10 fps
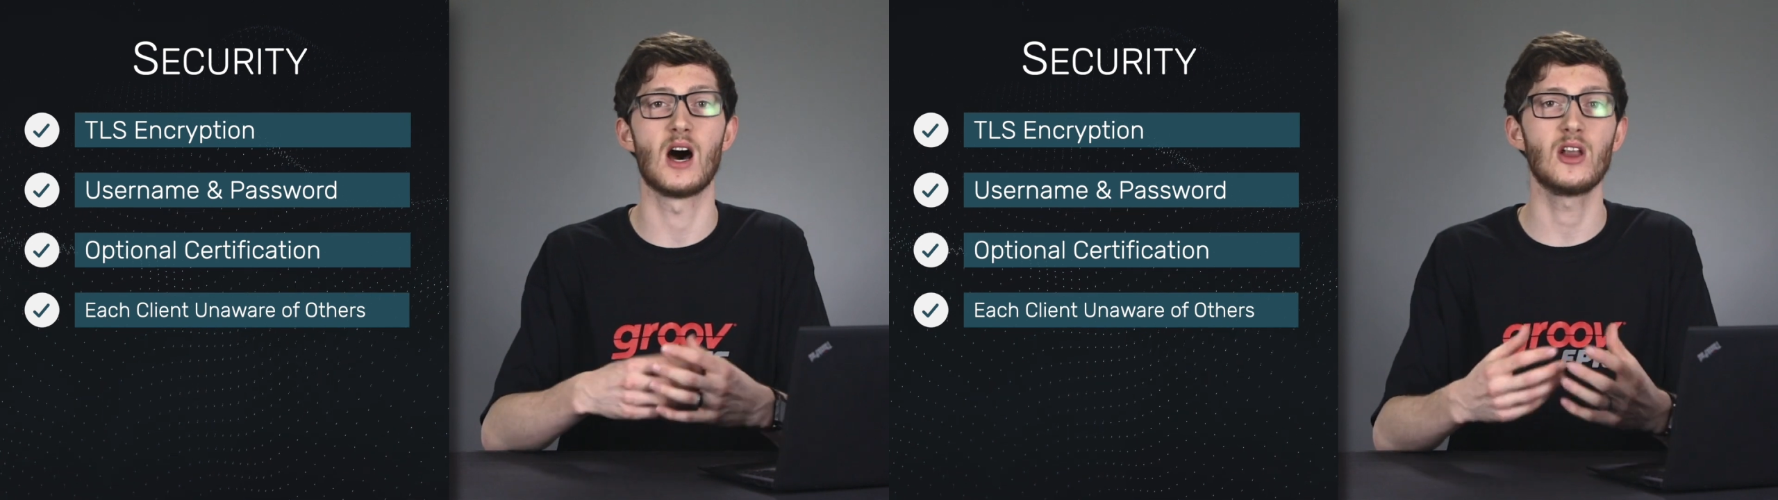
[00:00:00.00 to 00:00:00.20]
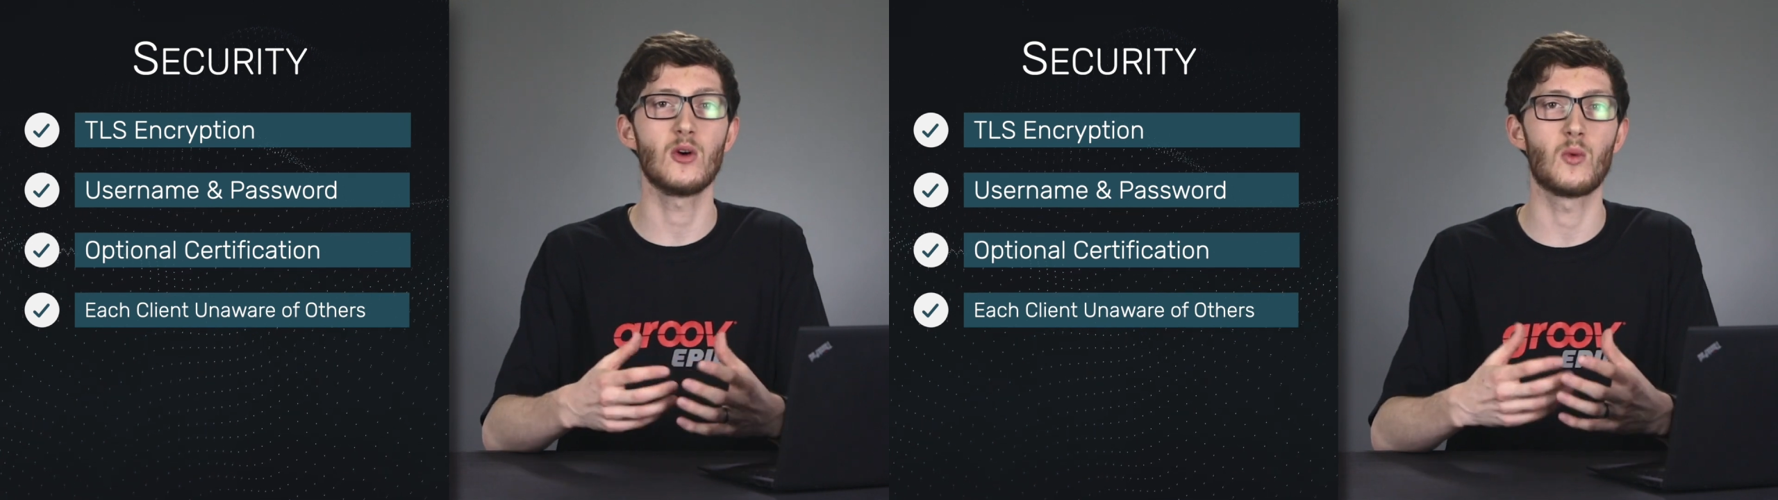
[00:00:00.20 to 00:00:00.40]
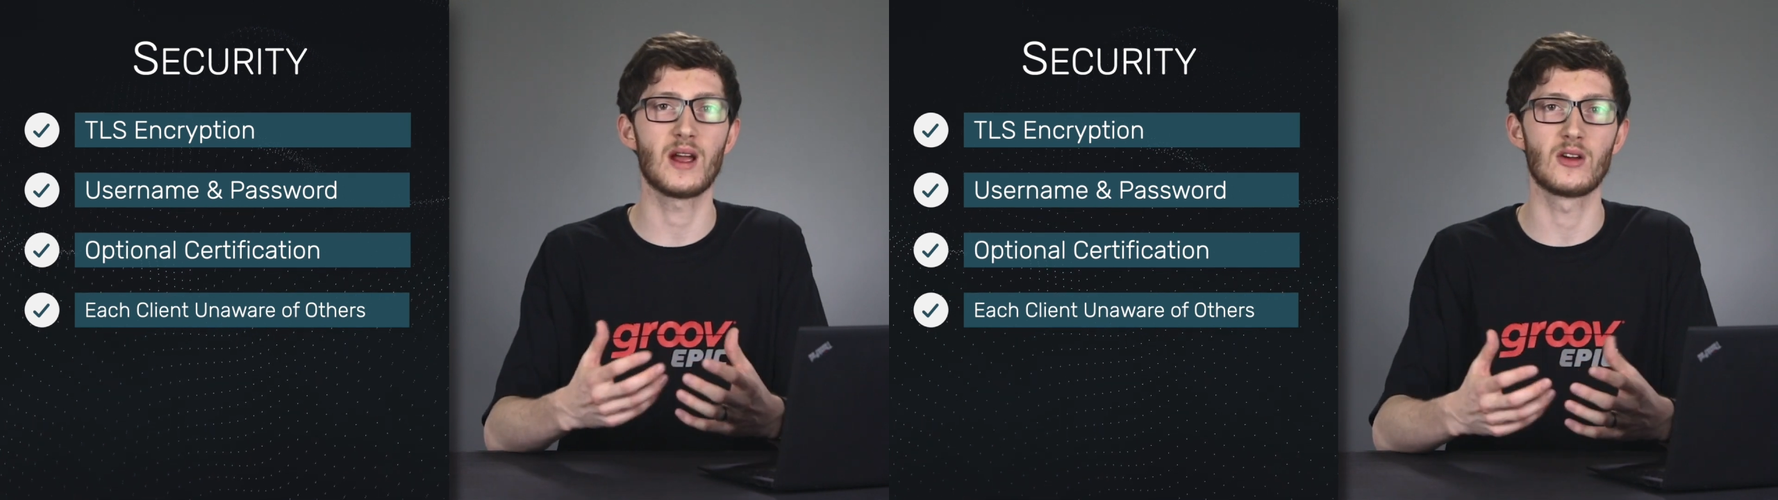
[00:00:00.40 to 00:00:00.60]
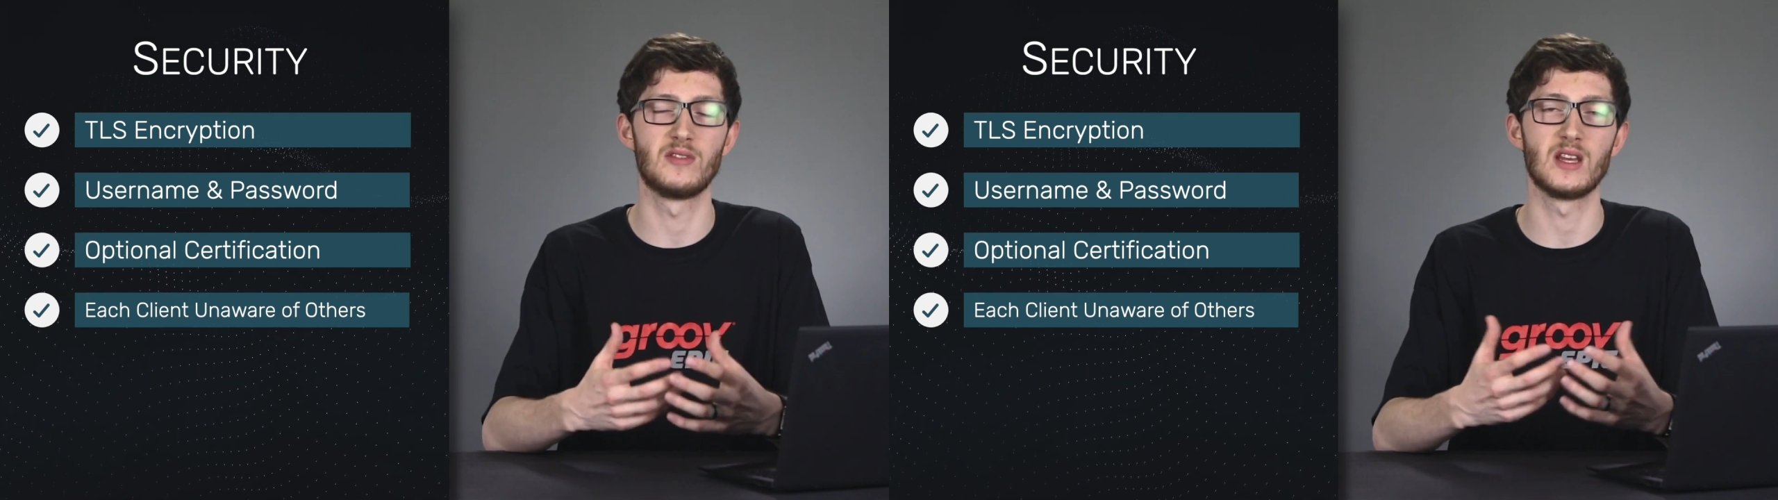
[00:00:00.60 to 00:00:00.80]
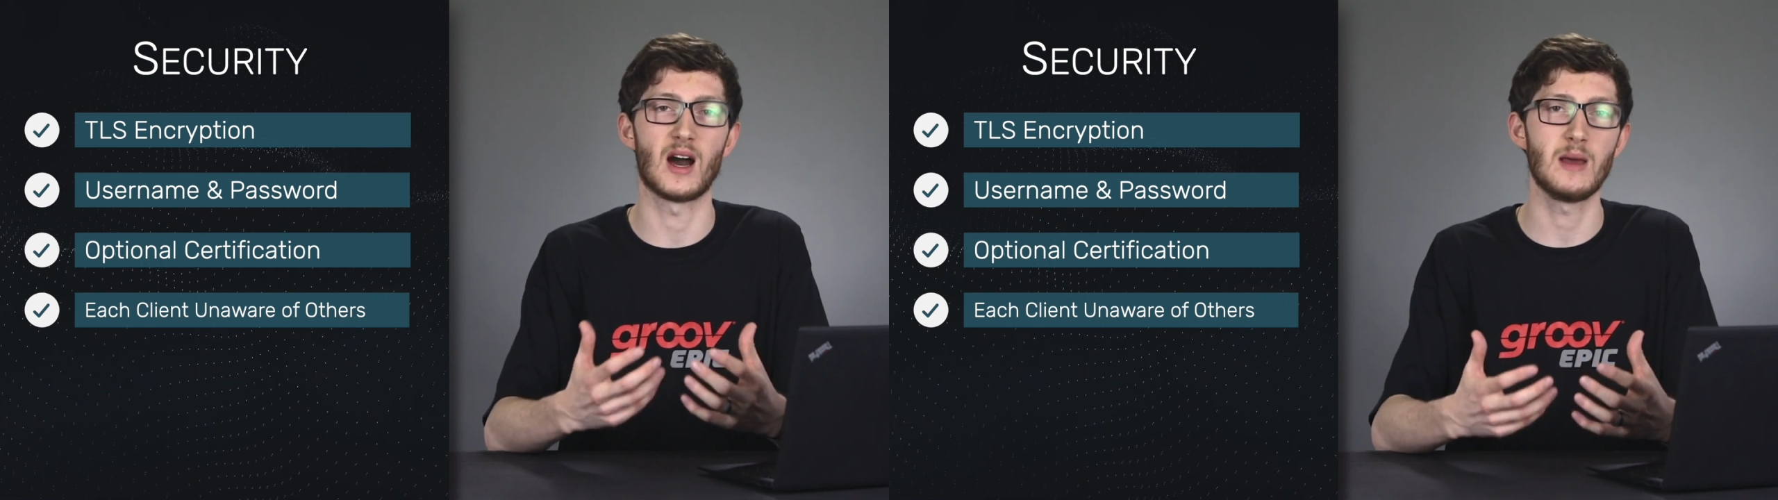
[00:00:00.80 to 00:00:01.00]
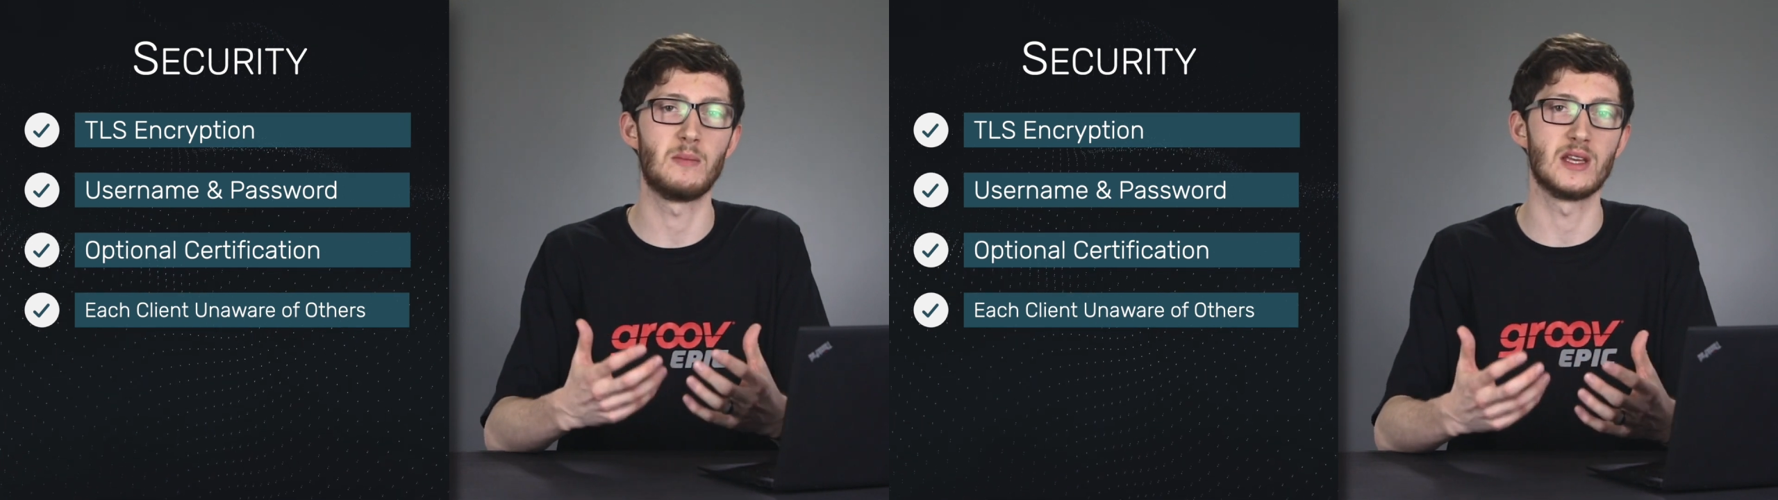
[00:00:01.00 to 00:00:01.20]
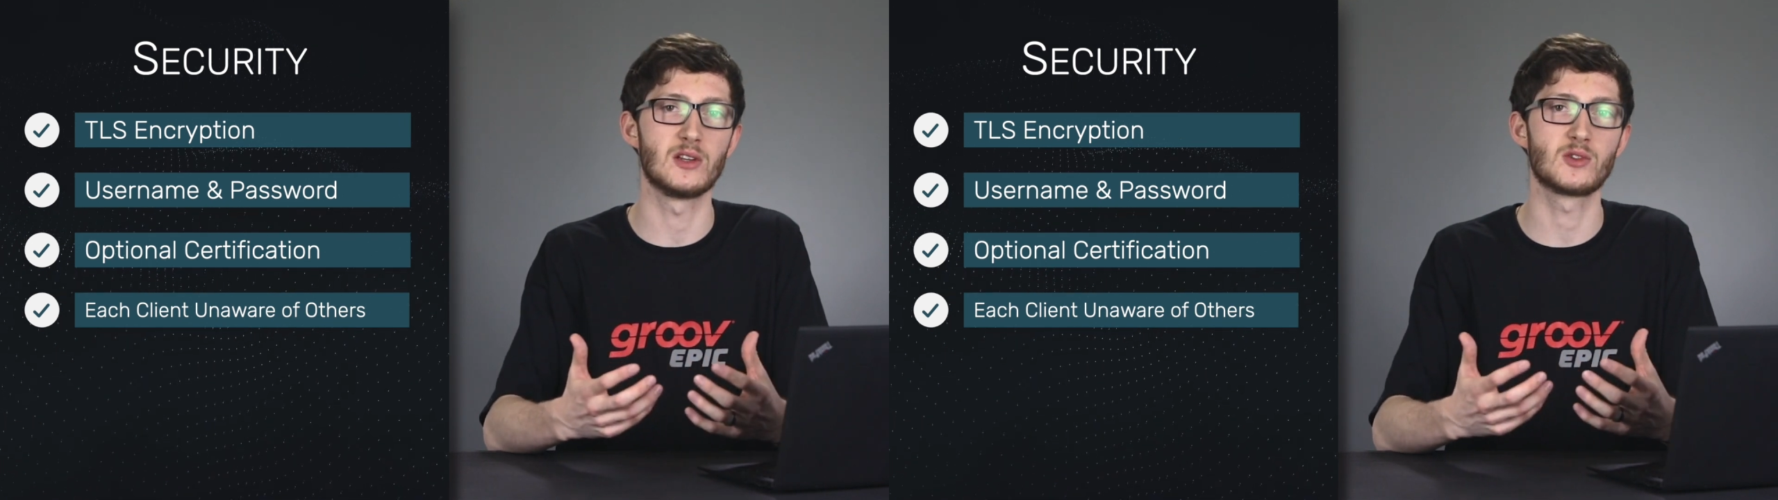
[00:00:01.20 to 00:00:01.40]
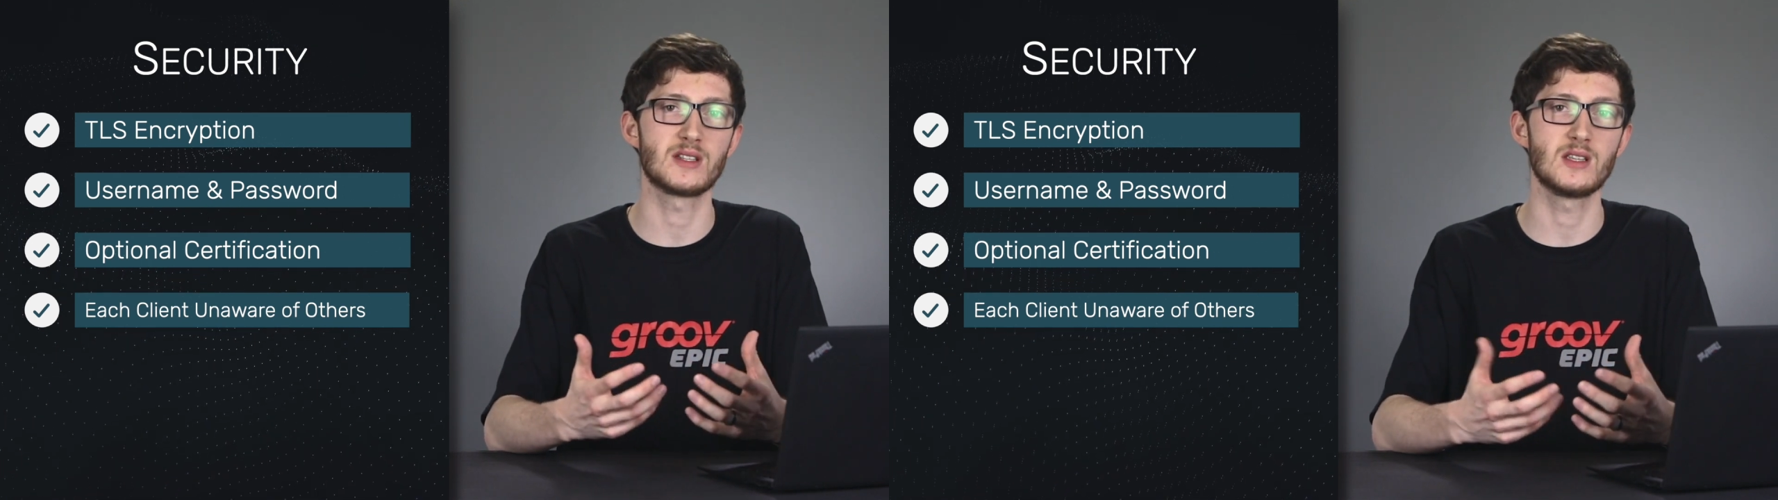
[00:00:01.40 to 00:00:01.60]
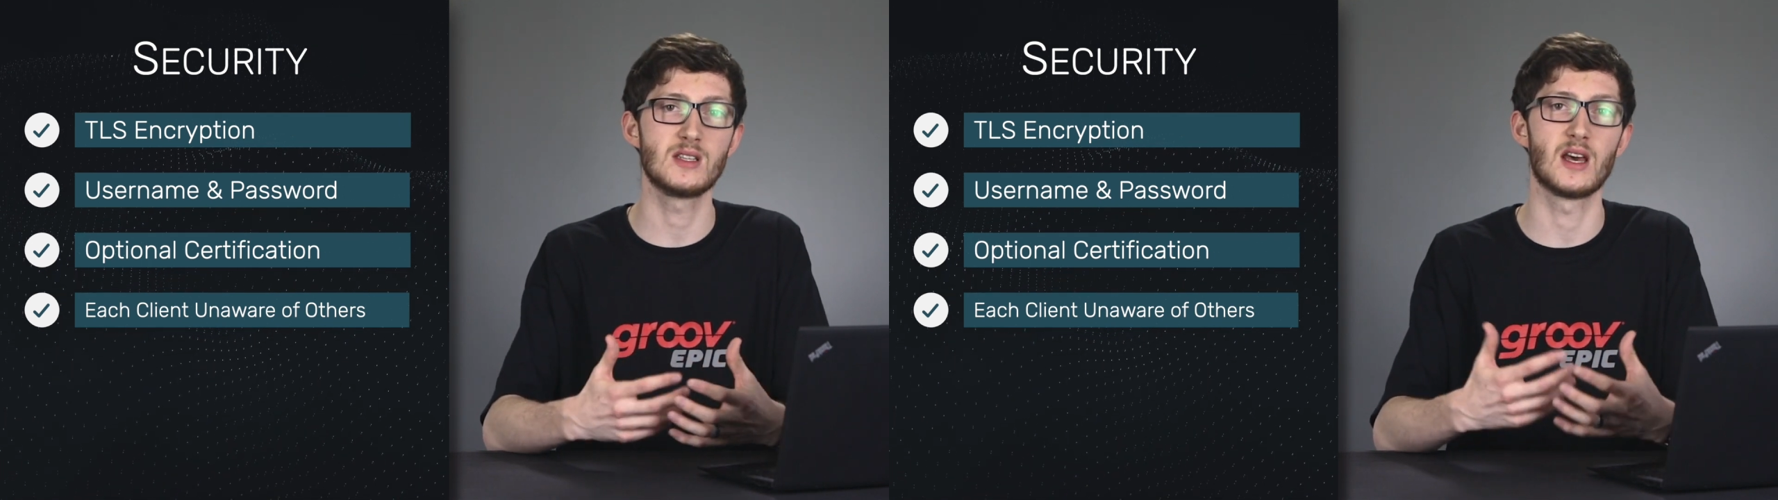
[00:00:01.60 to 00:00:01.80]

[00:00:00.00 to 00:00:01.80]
unaware of the IP addresses